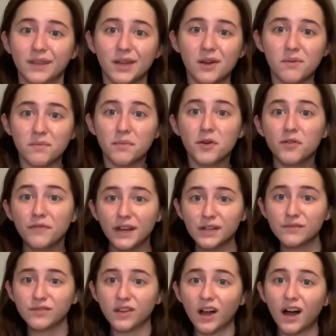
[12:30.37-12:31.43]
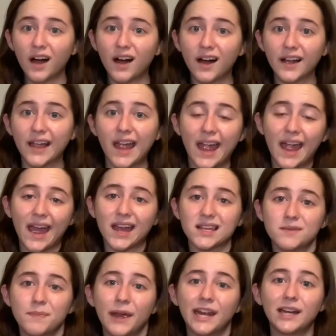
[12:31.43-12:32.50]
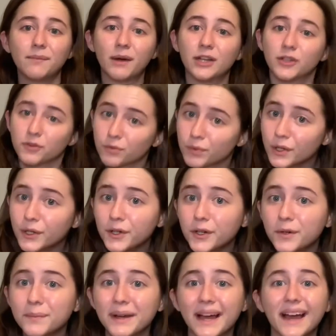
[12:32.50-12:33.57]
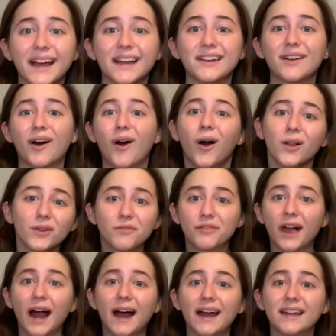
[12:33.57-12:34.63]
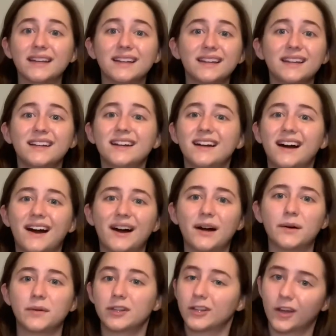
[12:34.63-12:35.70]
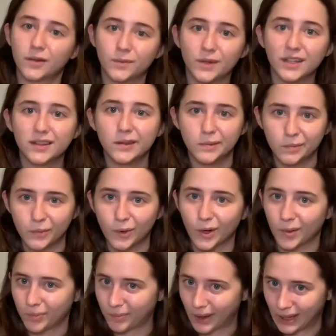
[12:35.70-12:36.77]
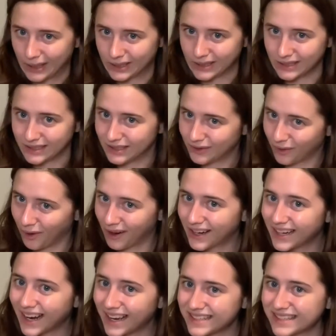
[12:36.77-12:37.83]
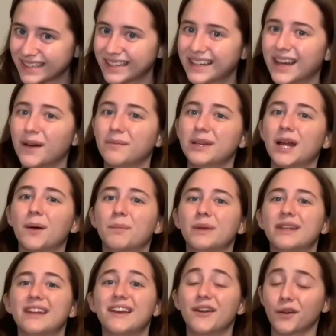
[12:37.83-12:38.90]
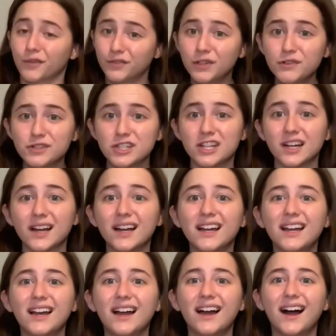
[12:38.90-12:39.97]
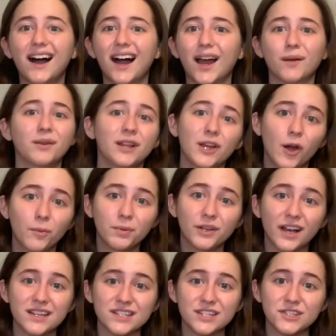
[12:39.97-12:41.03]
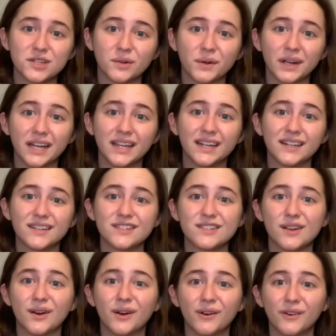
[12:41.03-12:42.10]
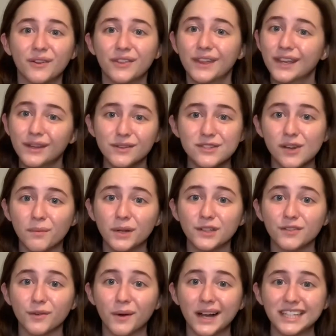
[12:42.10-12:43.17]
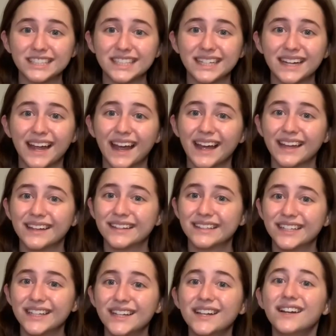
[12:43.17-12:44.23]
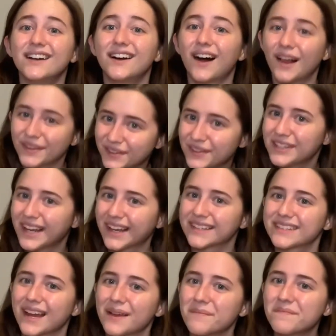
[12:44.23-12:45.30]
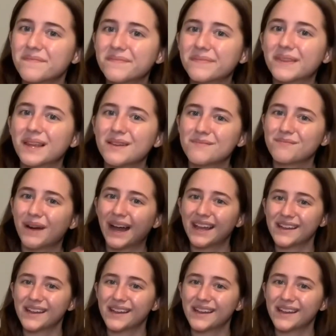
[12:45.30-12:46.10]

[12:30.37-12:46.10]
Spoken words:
moving vlog and painting my new room and all of that, along with more packing and organizing coming up in the near future. I really hope you guys enjoyed, so thank you so much for watching, and I'll see you next time. Bye.